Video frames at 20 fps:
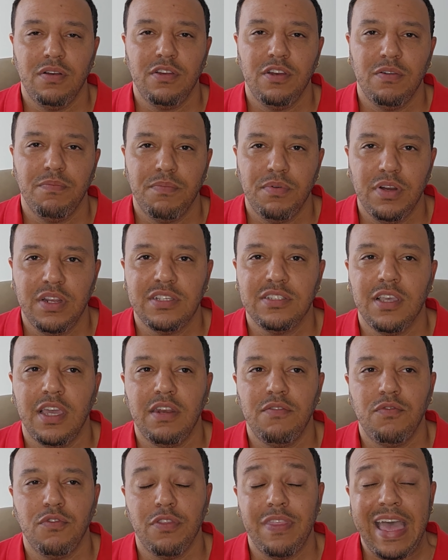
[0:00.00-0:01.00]
pretty excited
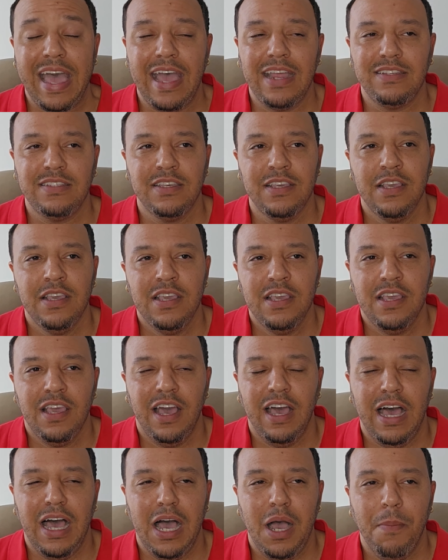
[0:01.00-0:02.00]
for that.
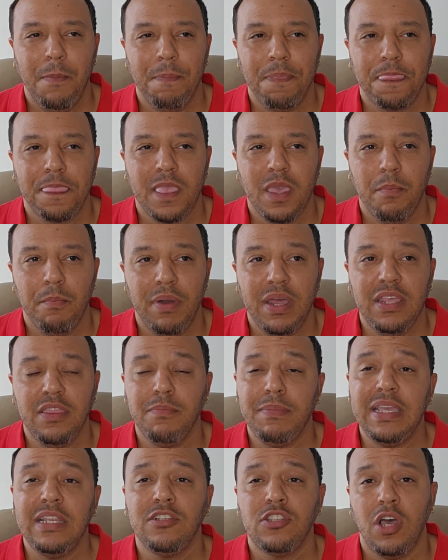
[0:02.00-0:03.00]
But in the
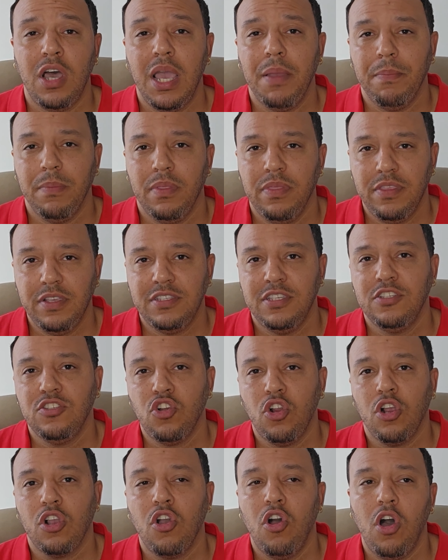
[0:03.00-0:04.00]
meantime, this is our
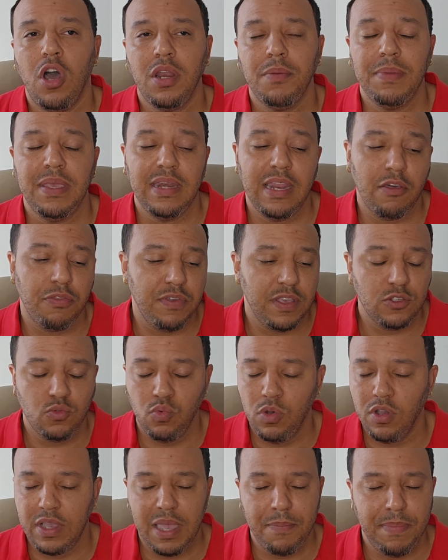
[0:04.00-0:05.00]
economy. Now things
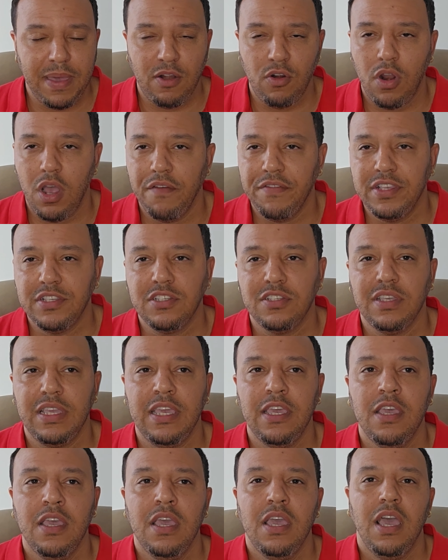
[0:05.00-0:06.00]
will get better, obviously,
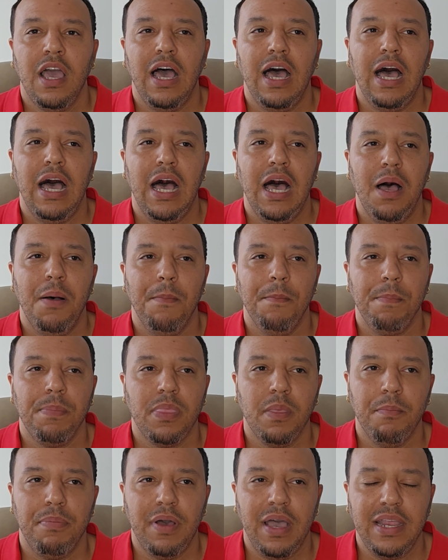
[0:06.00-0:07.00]

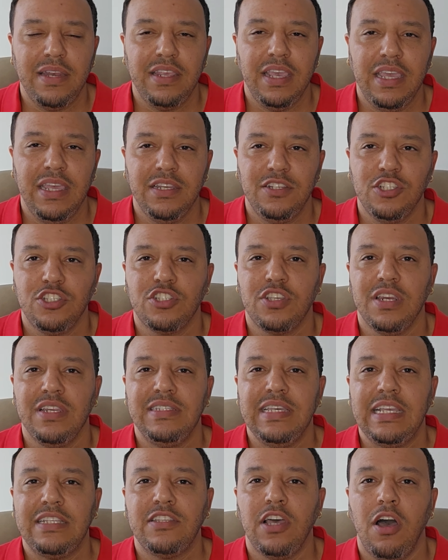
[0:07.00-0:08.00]
but it's just going to
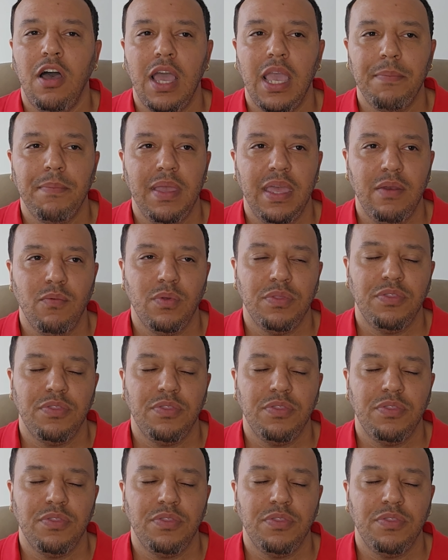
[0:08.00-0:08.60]
take time. And with